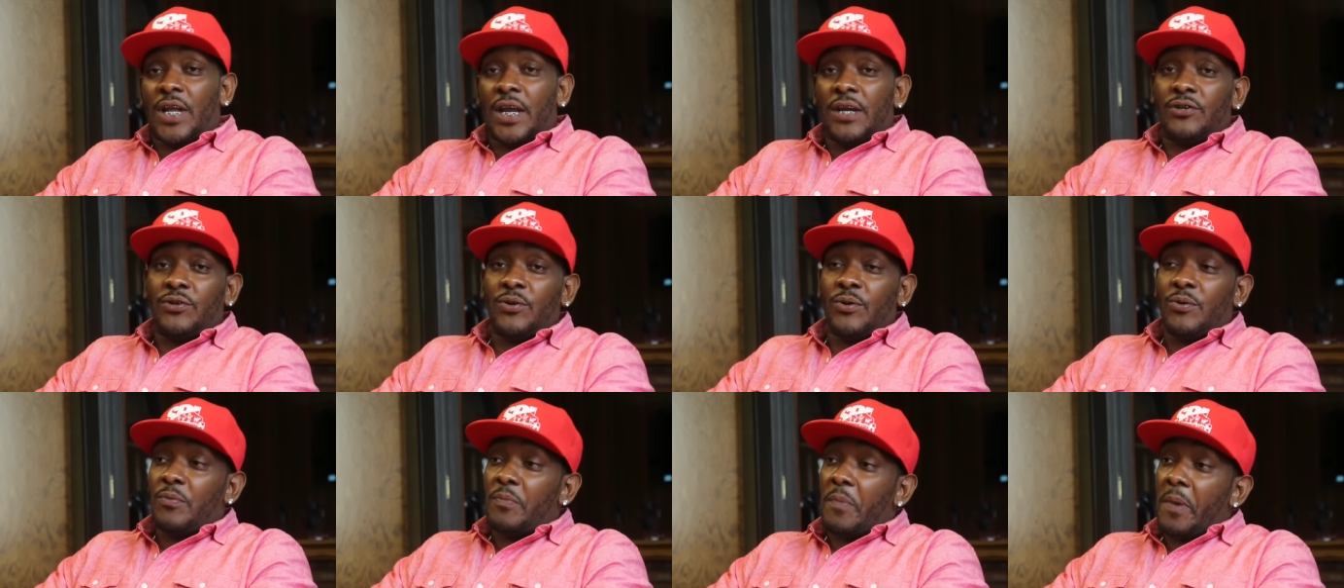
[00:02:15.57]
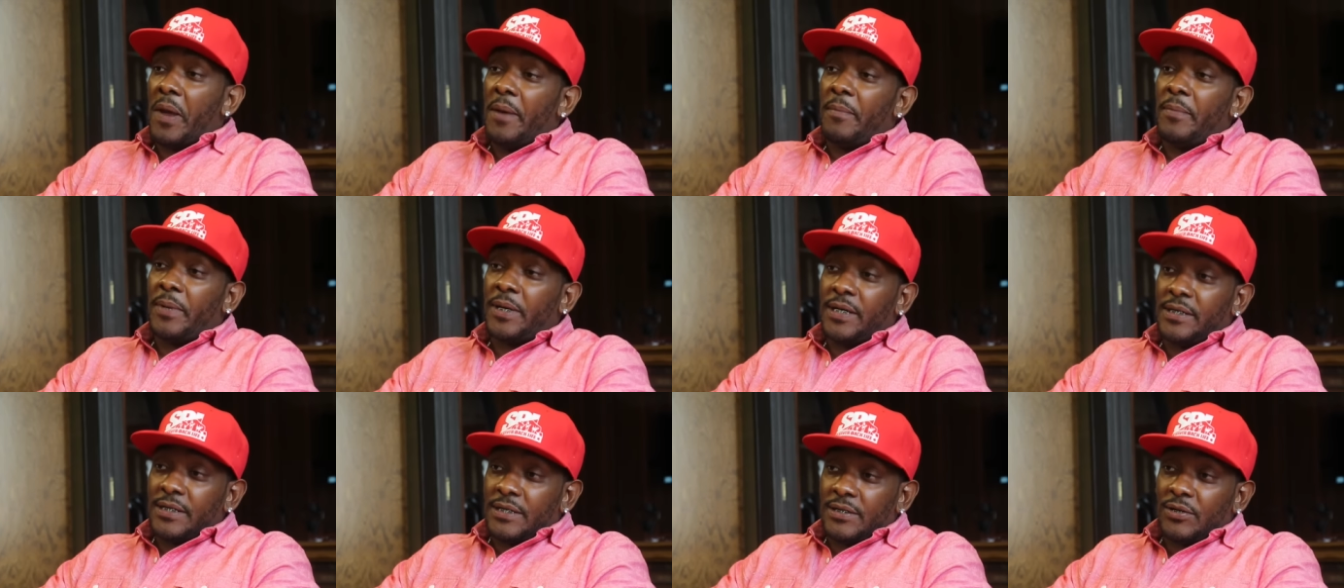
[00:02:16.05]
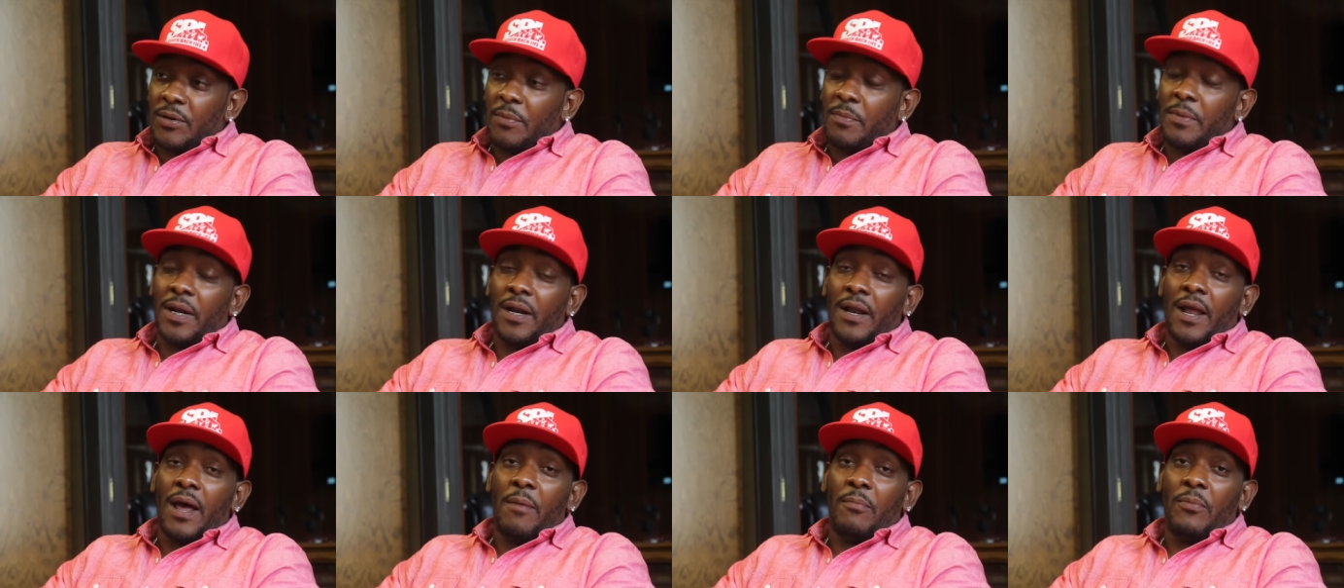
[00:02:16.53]
stay tuned, man, because there's gonna
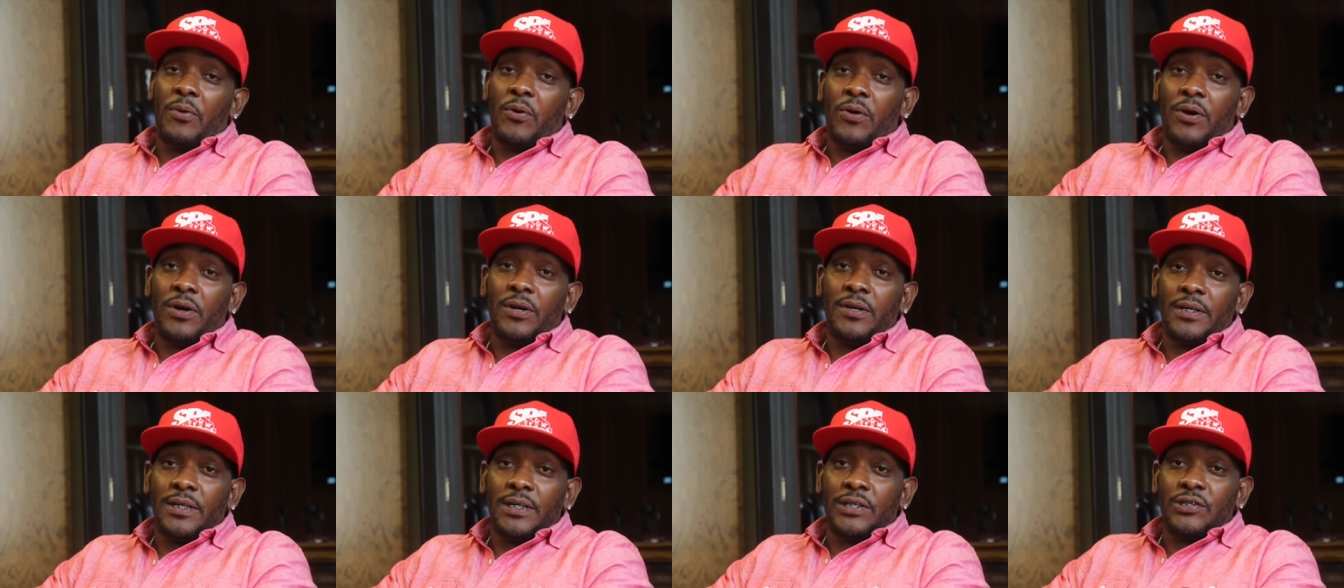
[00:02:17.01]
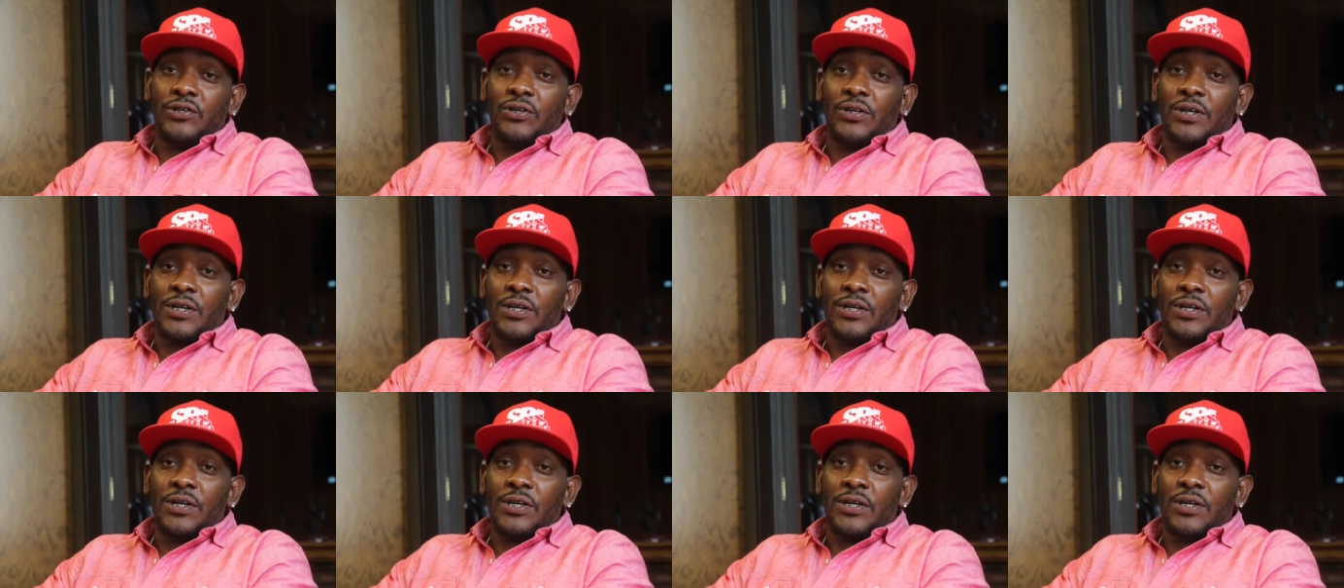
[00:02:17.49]
be a lot more that